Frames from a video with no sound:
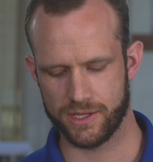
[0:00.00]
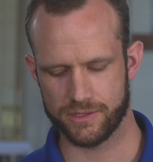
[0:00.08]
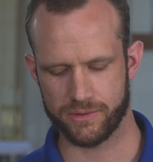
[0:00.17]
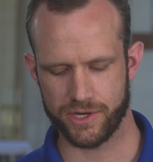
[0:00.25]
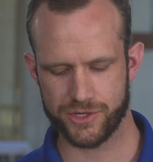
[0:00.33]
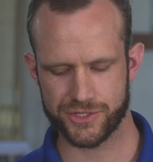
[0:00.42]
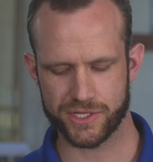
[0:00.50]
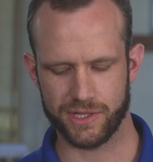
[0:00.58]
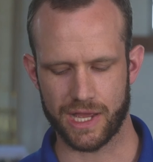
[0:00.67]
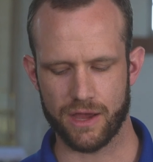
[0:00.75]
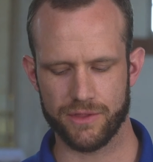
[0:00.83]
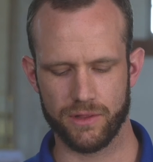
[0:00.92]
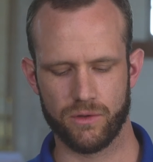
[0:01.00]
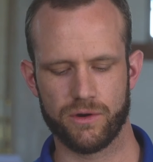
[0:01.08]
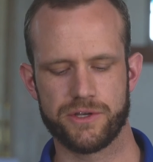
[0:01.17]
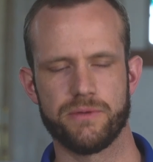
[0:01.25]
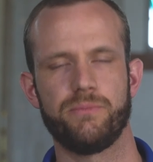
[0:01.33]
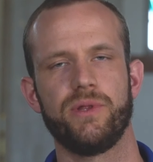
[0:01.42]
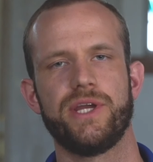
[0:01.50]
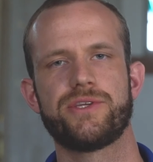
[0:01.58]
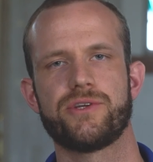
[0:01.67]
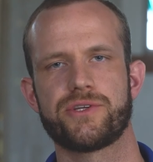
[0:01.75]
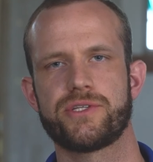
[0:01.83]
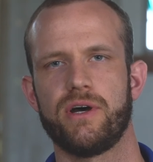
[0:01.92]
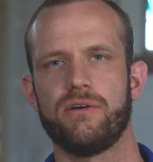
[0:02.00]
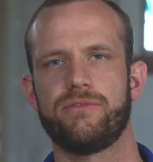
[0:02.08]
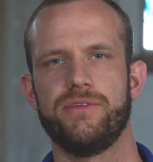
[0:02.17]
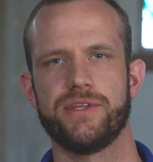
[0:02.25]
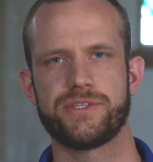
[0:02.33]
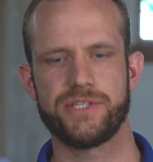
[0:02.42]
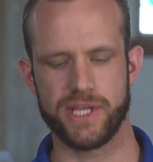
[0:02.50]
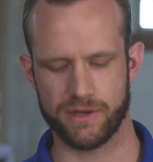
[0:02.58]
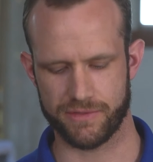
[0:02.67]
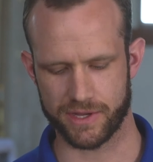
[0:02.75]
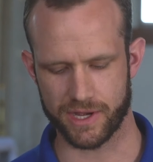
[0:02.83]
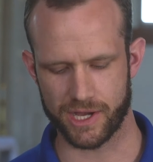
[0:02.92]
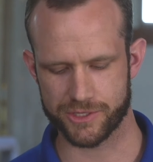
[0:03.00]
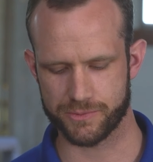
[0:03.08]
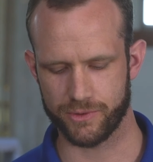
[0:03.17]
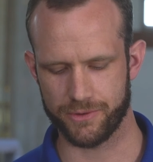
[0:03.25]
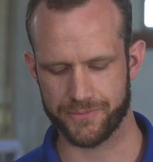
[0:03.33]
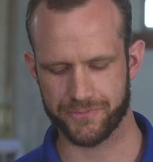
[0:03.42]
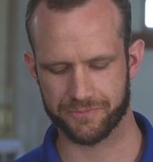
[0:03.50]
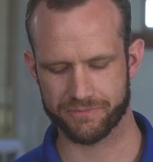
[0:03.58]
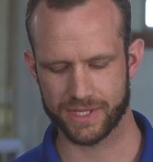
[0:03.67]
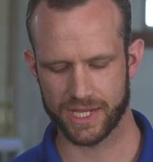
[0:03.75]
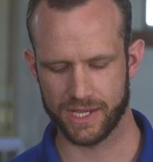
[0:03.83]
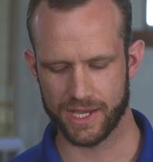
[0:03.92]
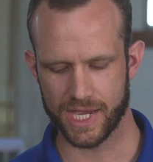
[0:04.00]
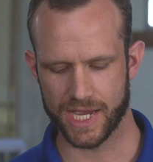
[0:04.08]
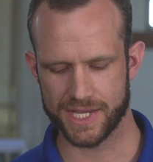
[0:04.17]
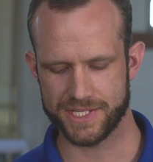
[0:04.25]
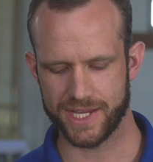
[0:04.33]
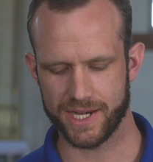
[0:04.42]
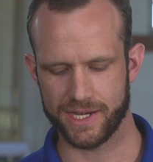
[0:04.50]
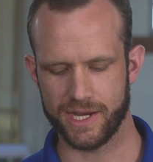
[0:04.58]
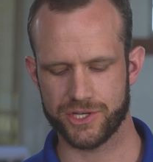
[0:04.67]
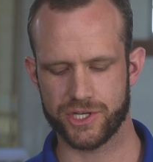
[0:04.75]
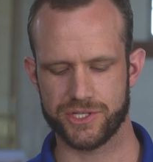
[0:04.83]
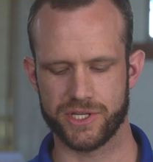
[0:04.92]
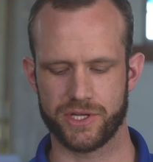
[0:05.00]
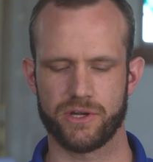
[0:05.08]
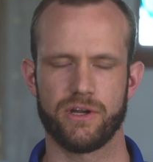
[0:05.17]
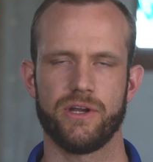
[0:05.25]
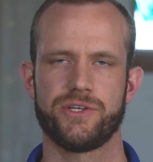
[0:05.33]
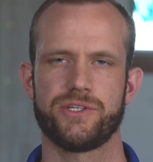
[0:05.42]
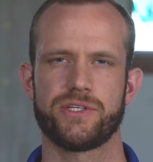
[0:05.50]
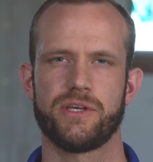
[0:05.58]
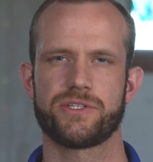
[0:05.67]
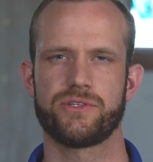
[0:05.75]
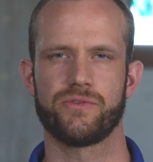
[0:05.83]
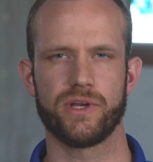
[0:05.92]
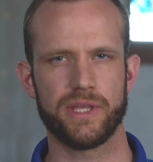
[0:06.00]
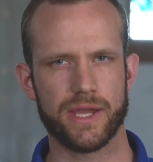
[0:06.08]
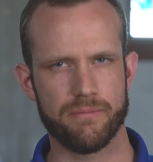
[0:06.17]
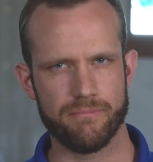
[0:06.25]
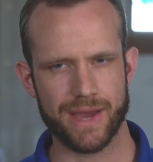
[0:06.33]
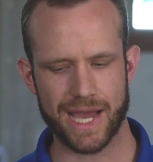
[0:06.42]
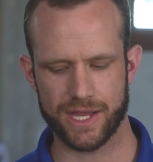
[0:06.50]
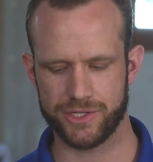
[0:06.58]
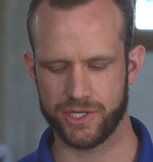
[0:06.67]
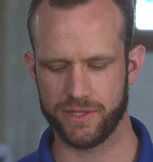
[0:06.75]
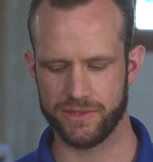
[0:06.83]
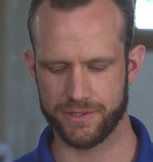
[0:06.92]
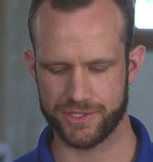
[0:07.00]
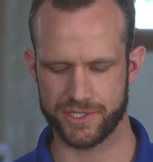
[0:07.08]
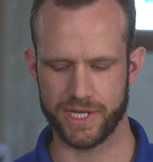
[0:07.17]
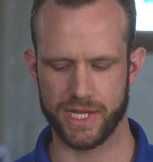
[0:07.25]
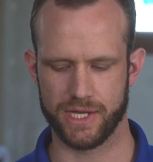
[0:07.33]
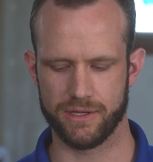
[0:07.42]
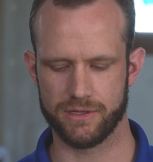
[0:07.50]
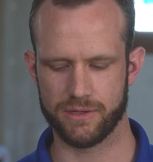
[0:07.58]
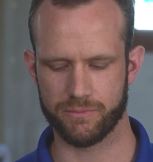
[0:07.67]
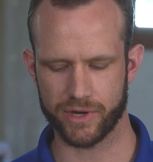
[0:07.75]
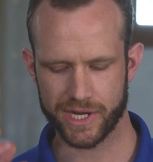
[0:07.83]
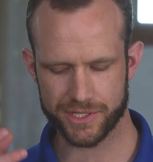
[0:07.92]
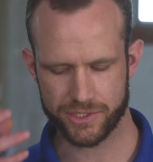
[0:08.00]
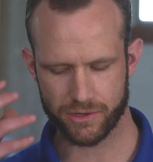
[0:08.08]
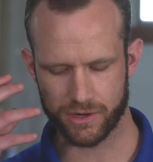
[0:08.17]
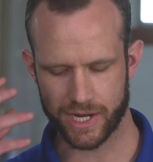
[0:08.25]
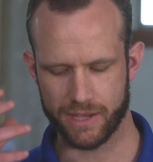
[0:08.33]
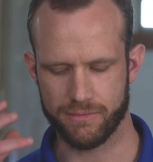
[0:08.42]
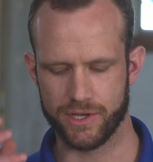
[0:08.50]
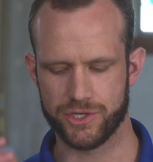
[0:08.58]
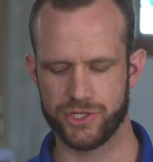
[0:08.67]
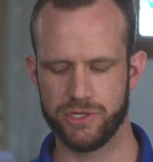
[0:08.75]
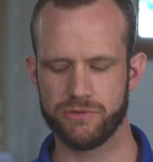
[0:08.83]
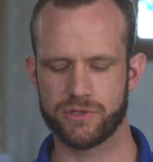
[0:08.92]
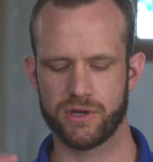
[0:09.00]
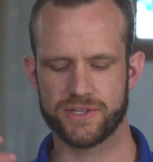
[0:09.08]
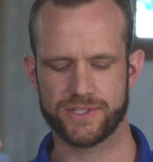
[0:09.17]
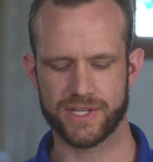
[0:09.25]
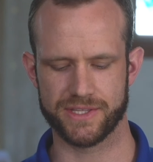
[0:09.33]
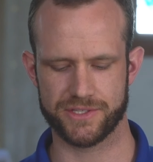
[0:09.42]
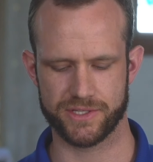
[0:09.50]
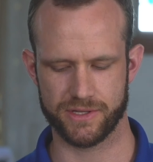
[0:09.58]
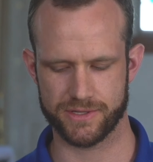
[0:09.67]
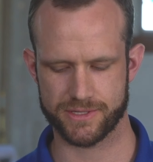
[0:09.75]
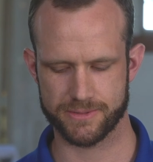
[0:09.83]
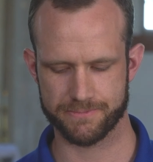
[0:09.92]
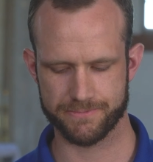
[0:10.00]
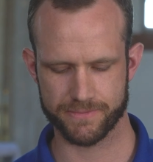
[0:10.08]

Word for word: It's where you just allow the Lord to place yourself in the scene of the gospel. St. Ignatius encourages us to really imagine the scene, to bring it to our image, use our senses.